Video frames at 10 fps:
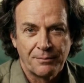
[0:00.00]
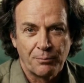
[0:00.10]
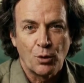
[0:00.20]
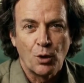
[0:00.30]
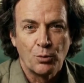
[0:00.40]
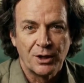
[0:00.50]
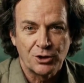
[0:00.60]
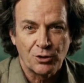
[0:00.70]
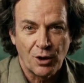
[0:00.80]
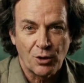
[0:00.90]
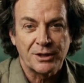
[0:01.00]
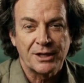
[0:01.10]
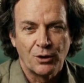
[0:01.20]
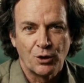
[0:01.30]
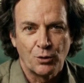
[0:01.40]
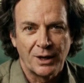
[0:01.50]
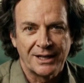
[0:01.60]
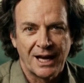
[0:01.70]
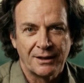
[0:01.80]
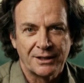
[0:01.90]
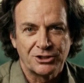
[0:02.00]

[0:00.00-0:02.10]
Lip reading: But what we do know is that all the way down this